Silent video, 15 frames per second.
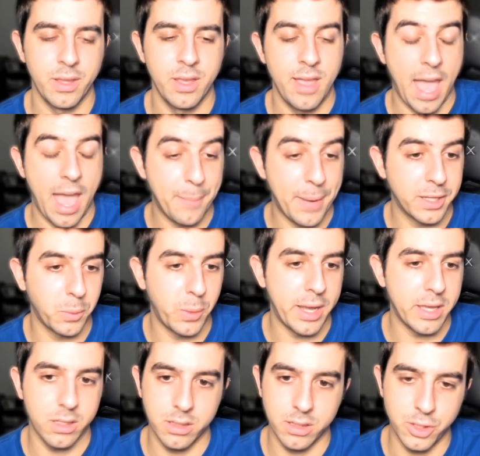And by the
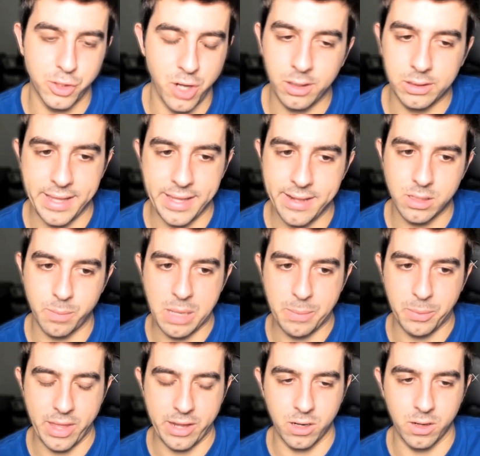way, the junk leads, the
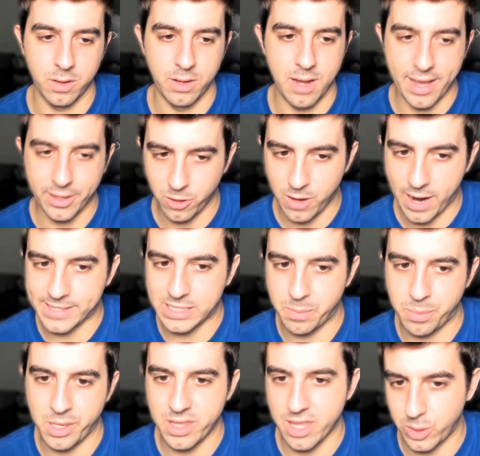people that are not your
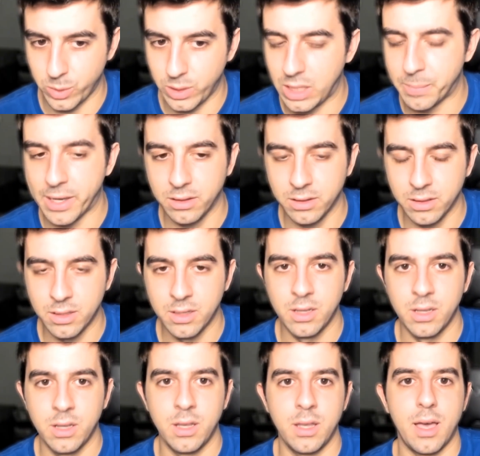ICP that you email,
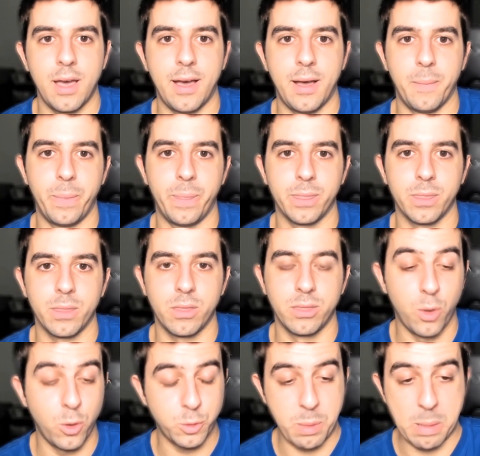
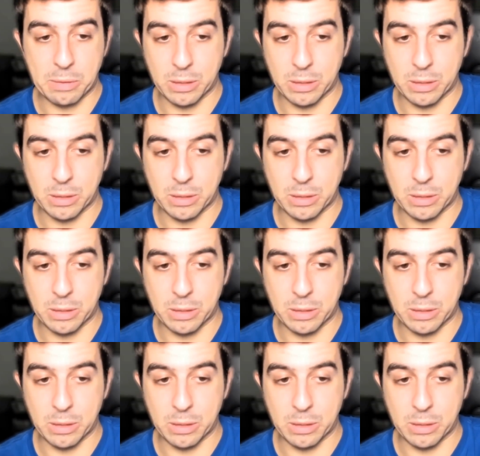those people are